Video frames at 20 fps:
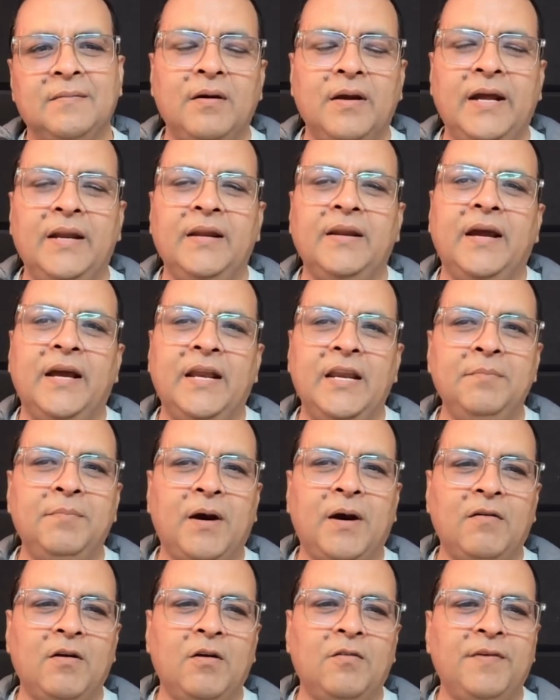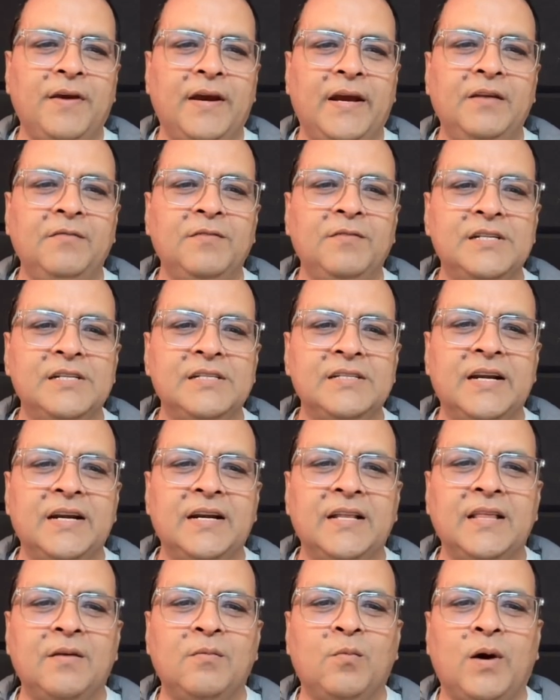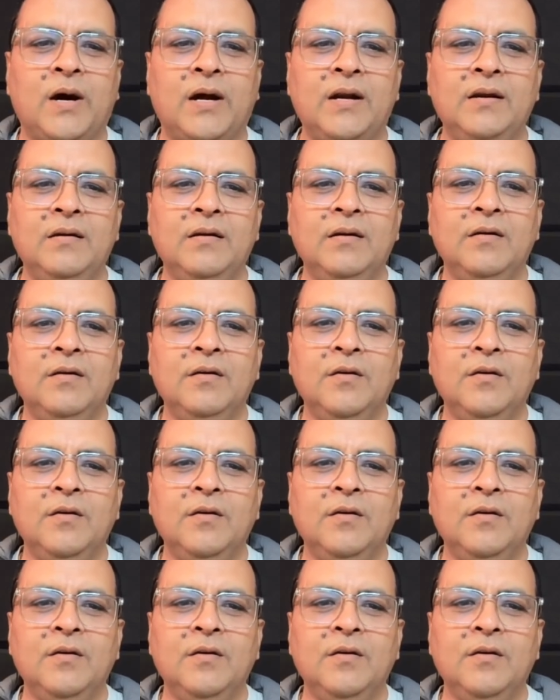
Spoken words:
And any power of n which is greater than 1